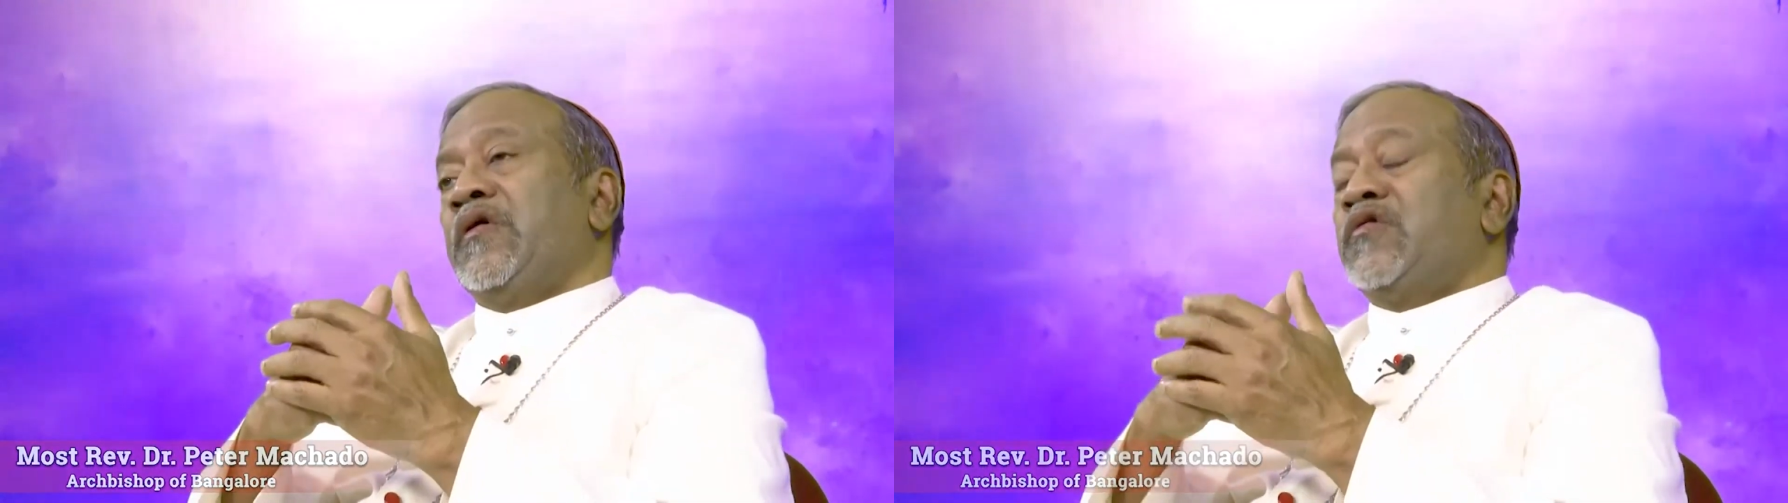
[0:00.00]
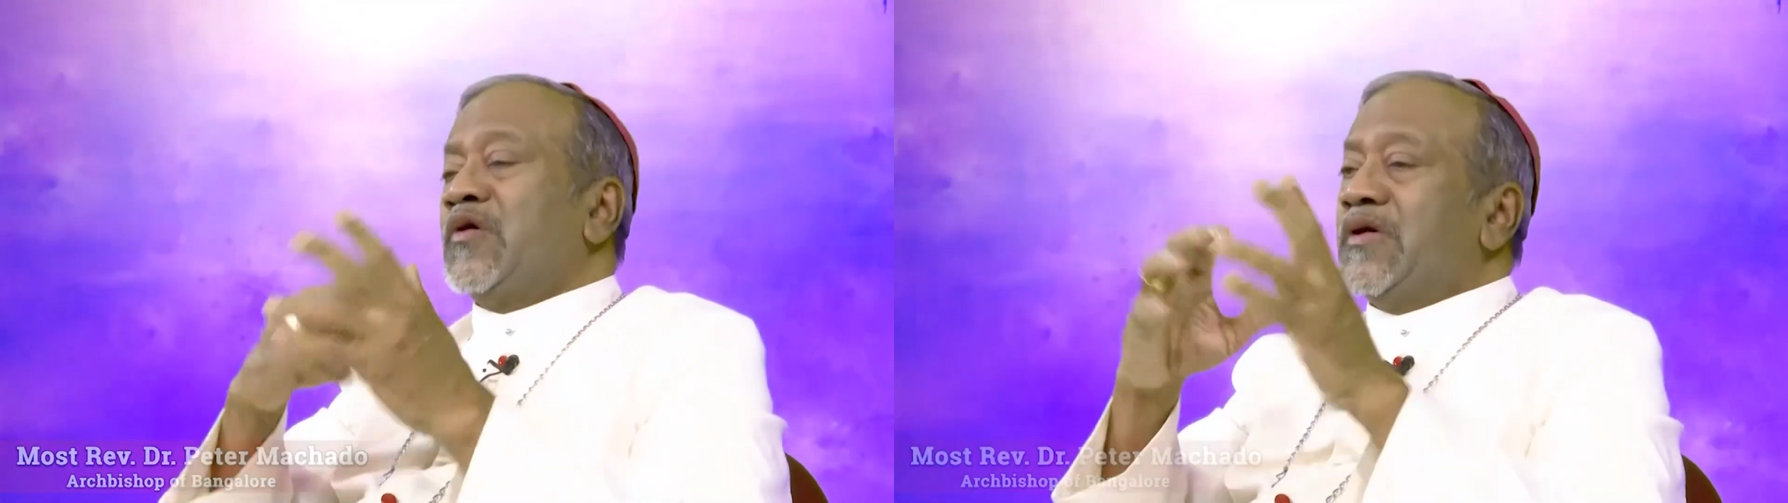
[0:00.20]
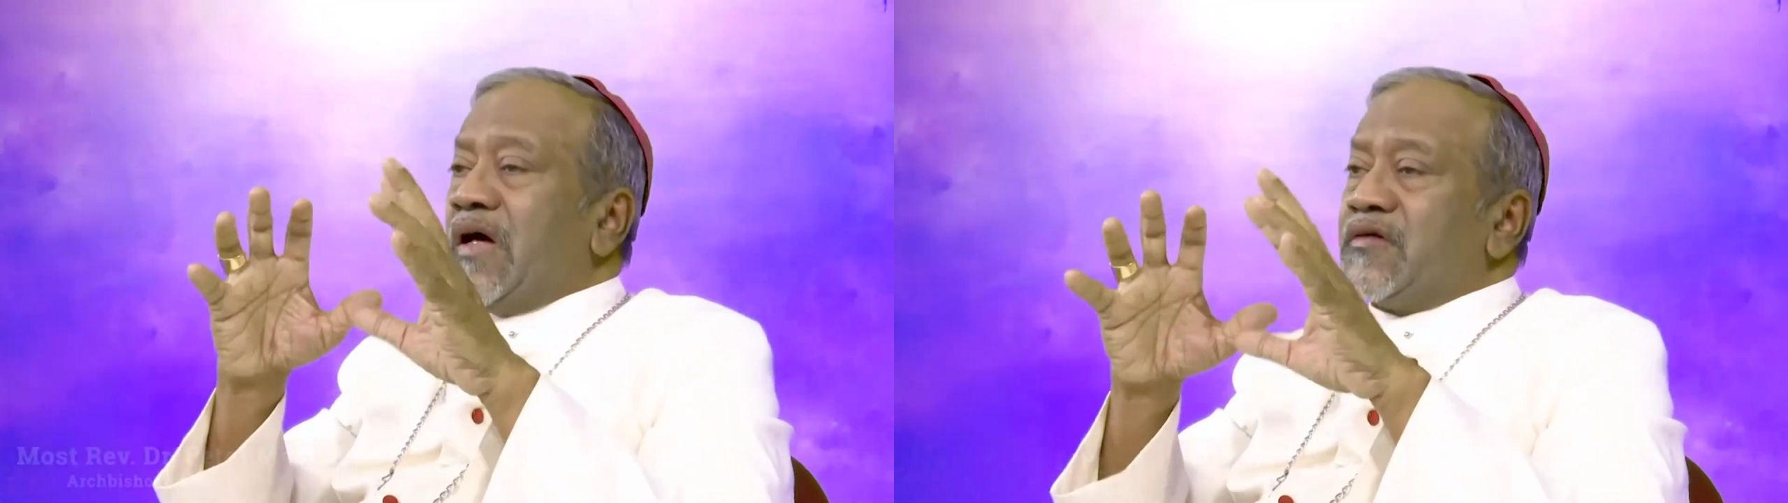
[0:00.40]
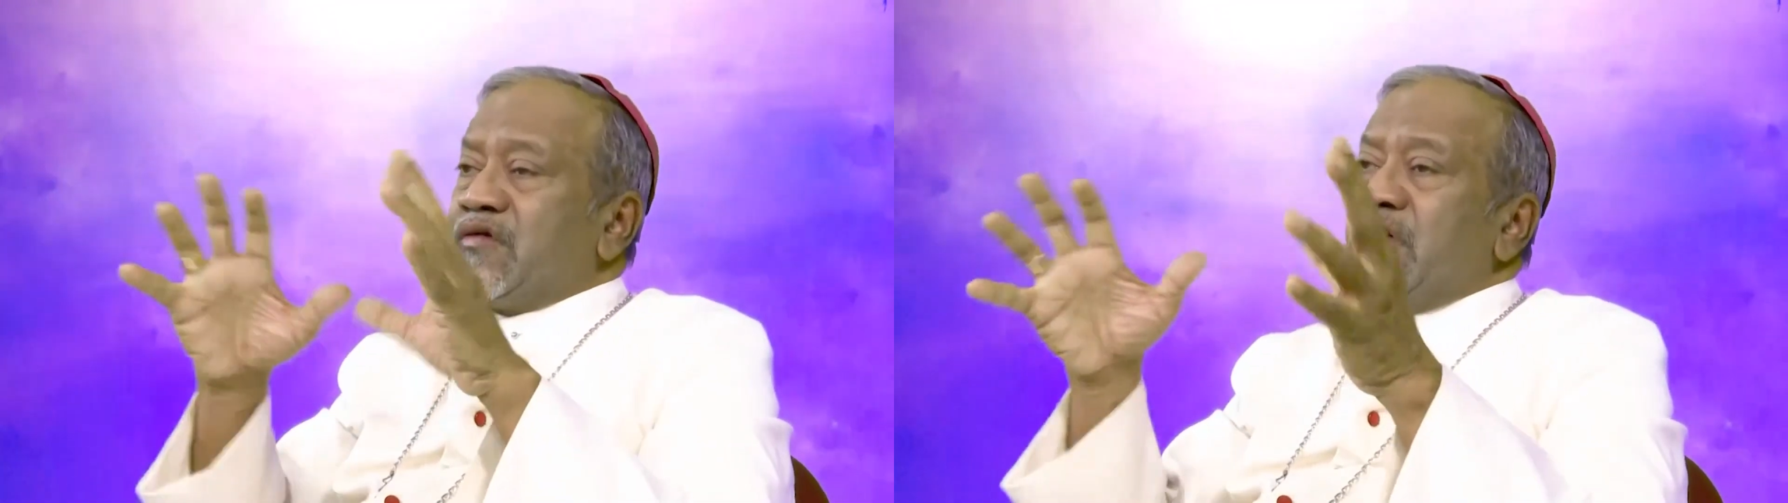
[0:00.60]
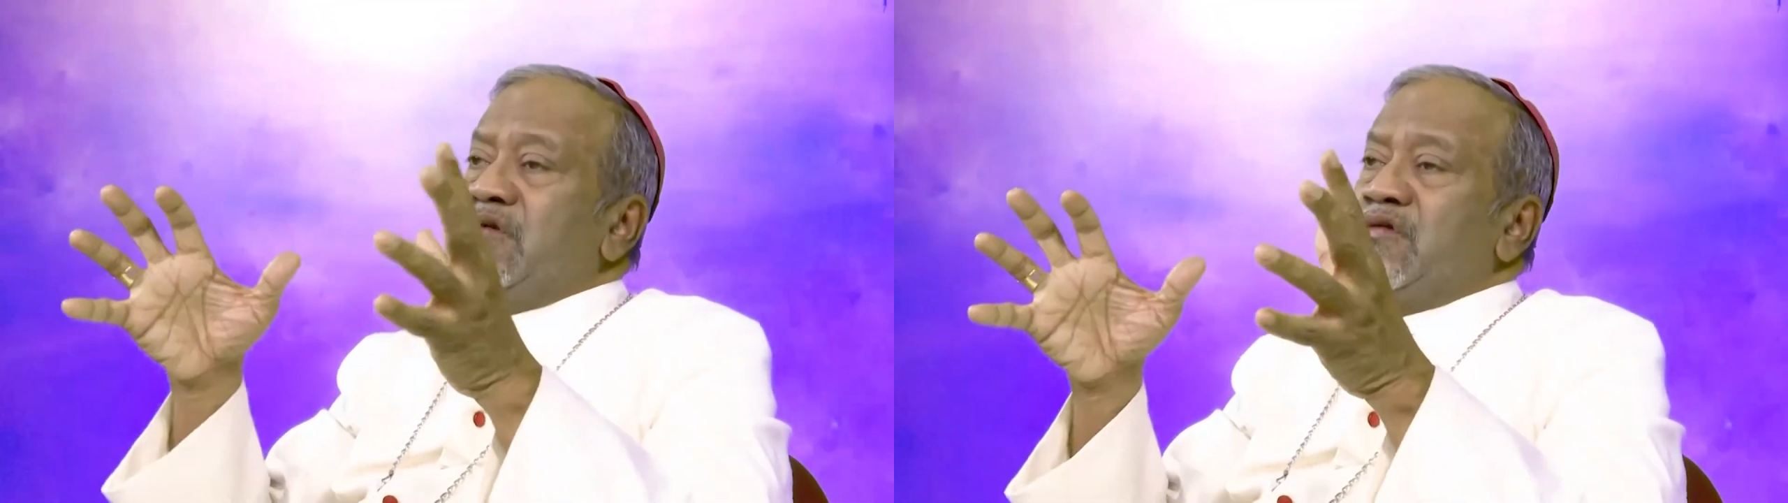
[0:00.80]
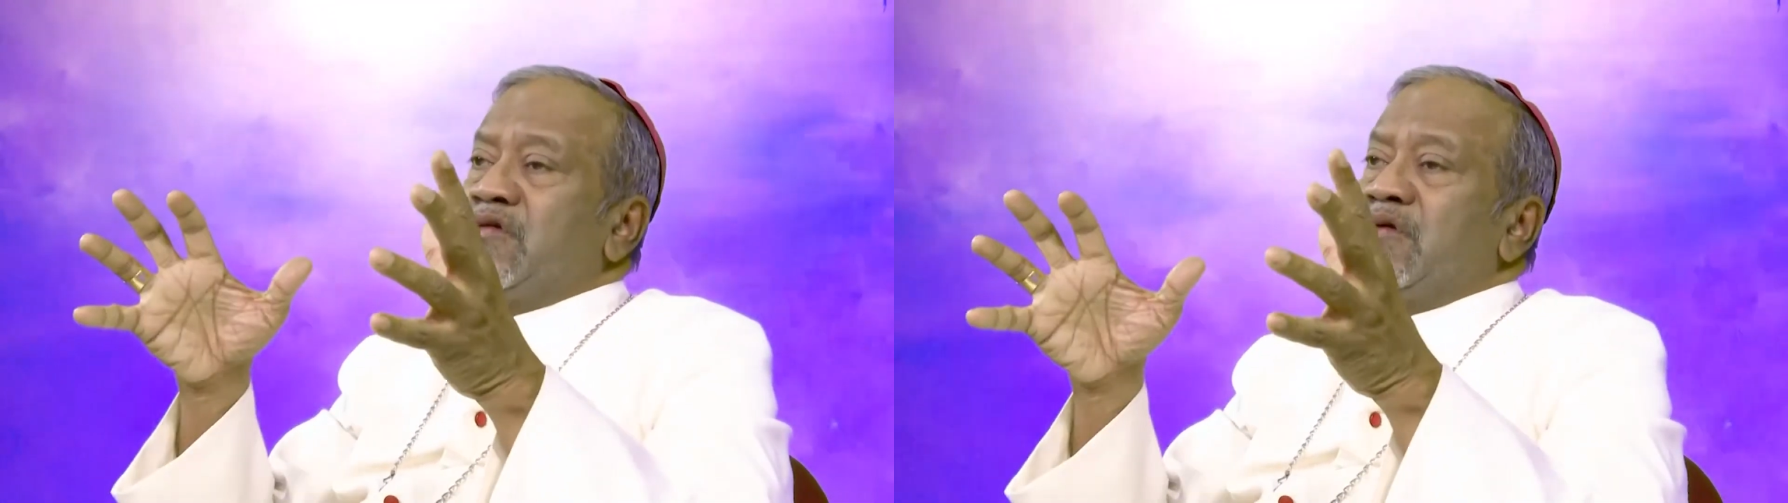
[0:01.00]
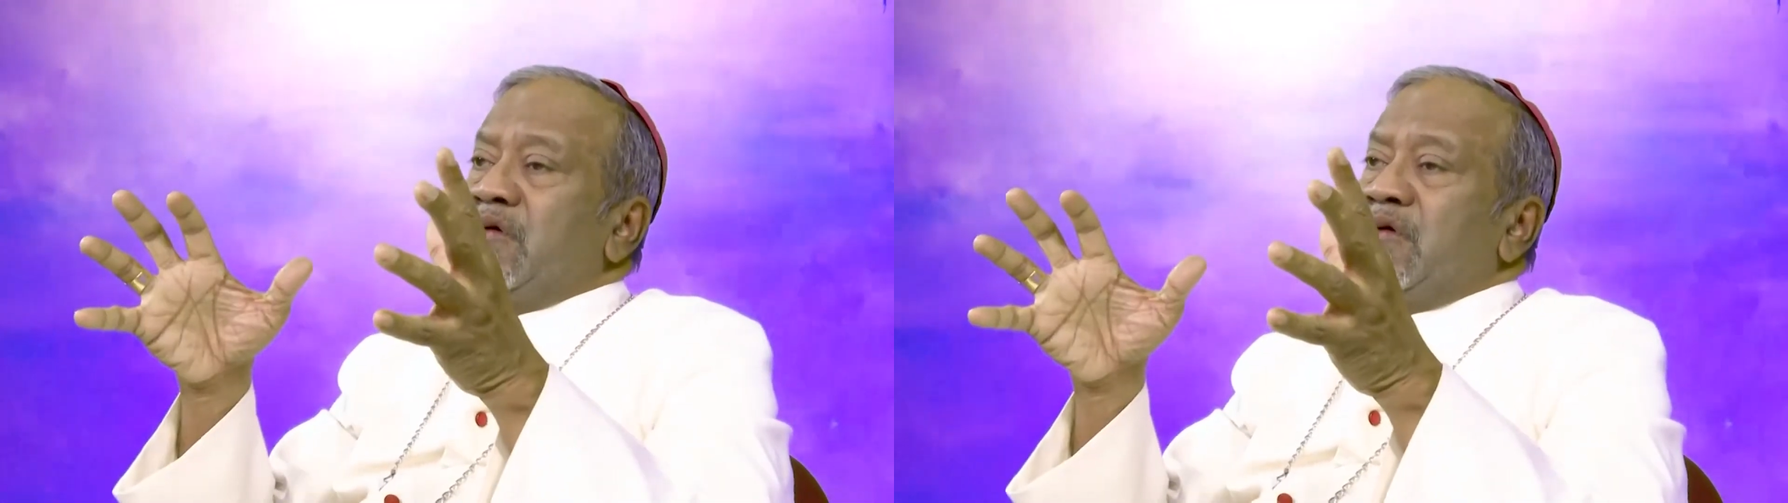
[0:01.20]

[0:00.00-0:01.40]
So in that sense,